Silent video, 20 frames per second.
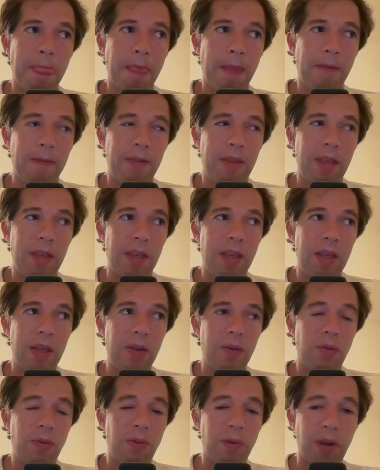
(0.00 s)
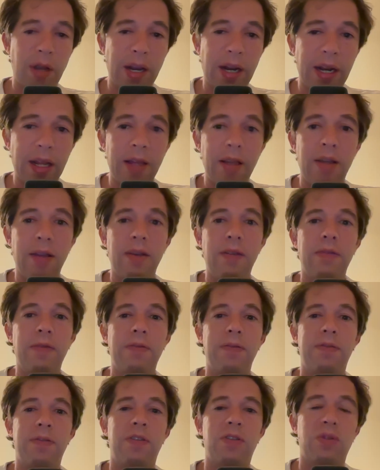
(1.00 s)
the
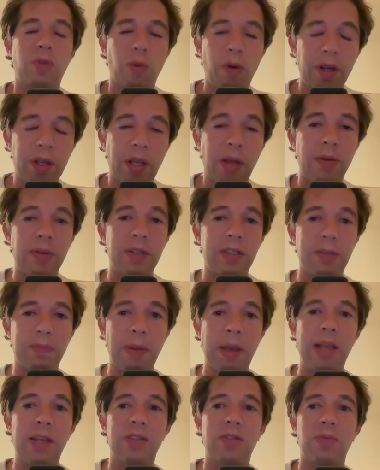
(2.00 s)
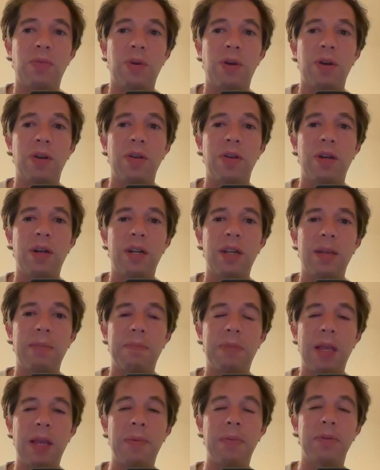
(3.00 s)
creative storytelling space, where you're going to
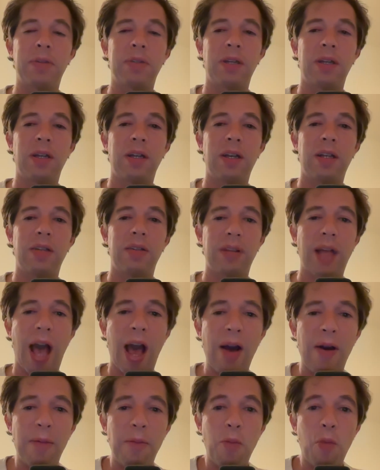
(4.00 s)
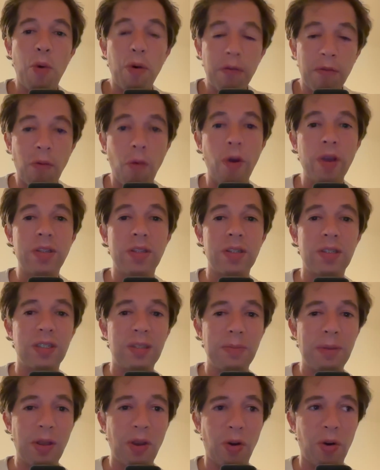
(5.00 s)
be able to allow more voices to
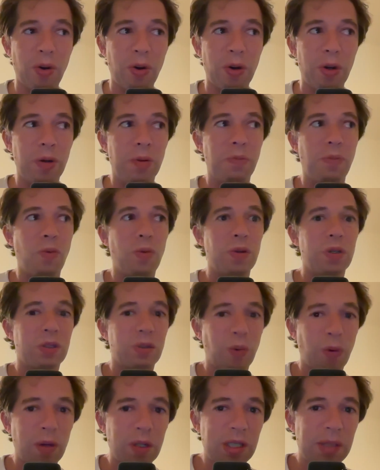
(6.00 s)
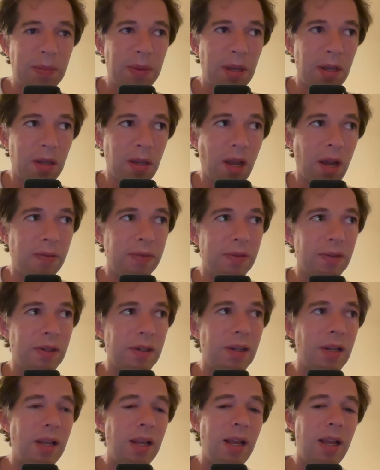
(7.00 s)
be heard, more stories to be
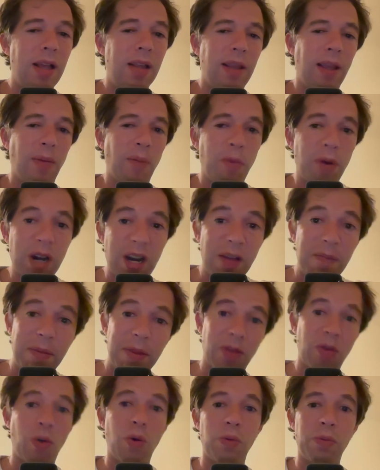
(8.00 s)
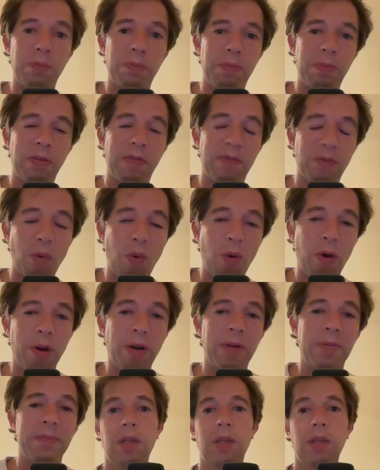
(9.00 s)
uncovered that wouldn't have been told before.